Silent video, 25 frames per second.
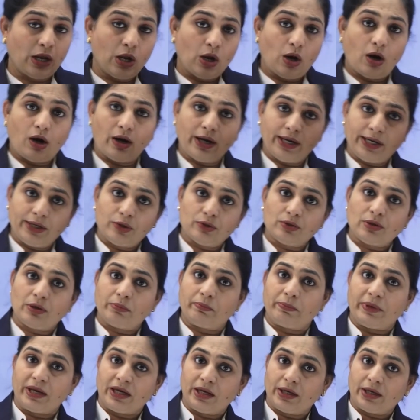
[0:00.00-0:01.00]
or into the
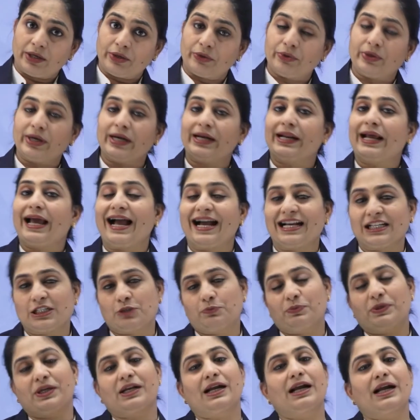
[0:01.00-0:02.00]
bigger unit as
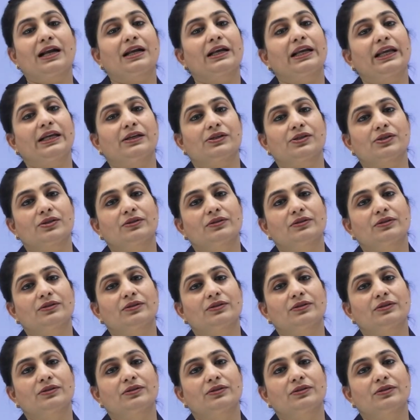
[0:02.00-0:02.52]
per our need.